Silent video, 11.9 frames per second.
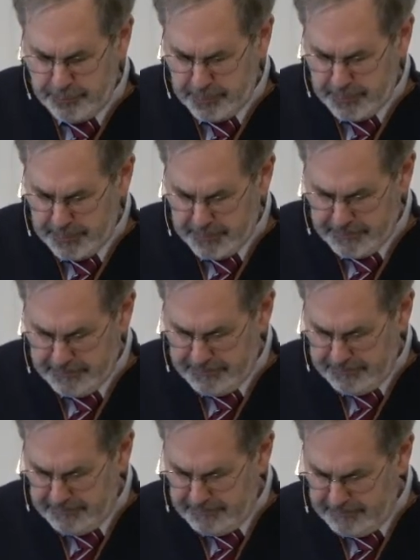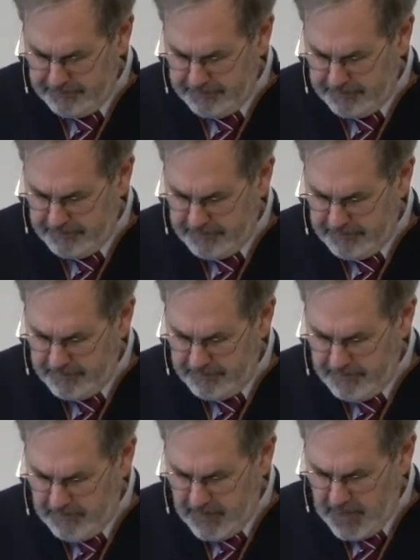No one is speaking in this clip.